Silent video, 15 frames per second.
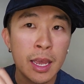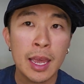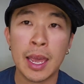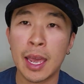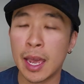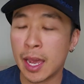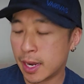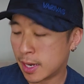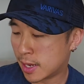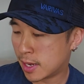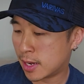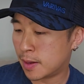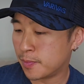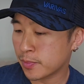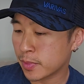And
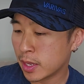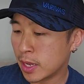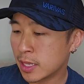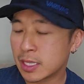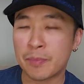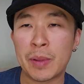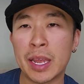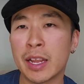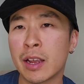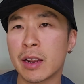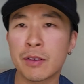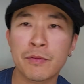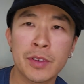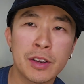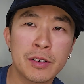depending on
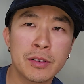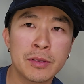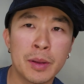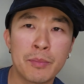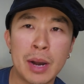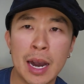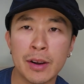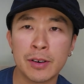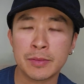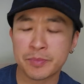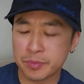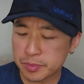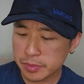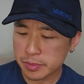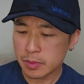a reel and
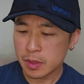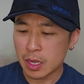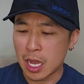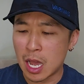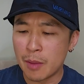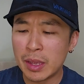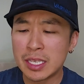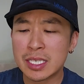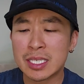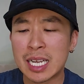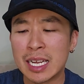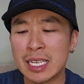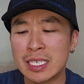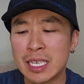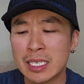model, I may just
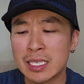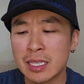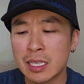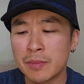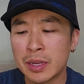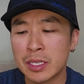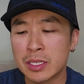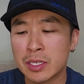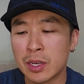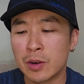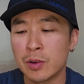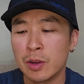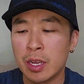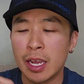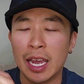tighten just a little bit
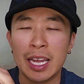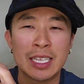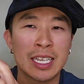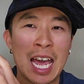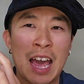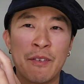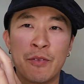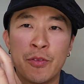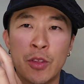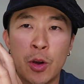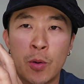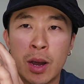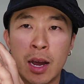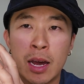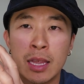so it to have
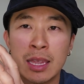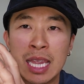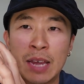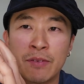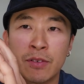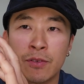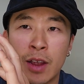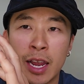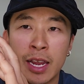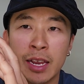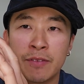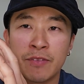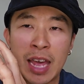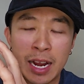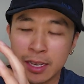no left and right.
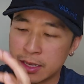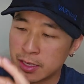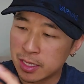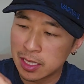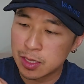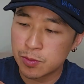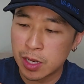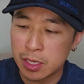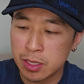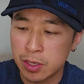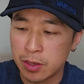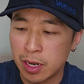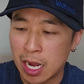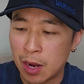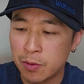In fact, this is what I
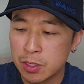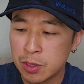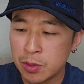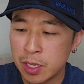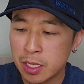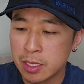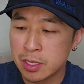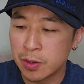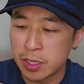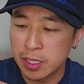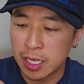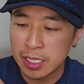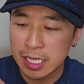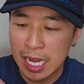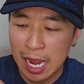do. I would tune it so it
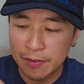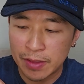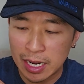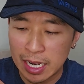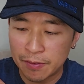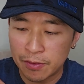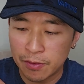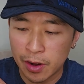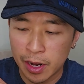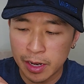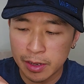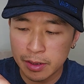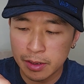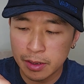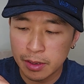doesn't have that left and
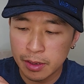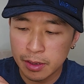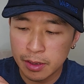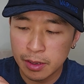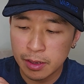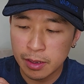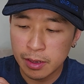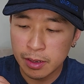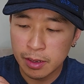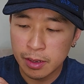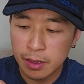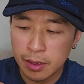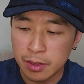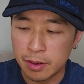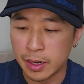right.
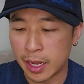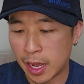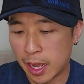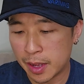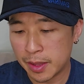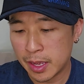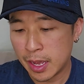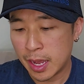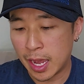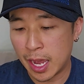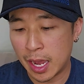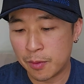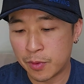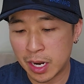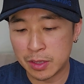Okay,
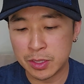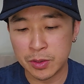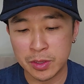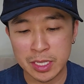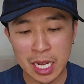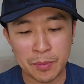and what I'll do is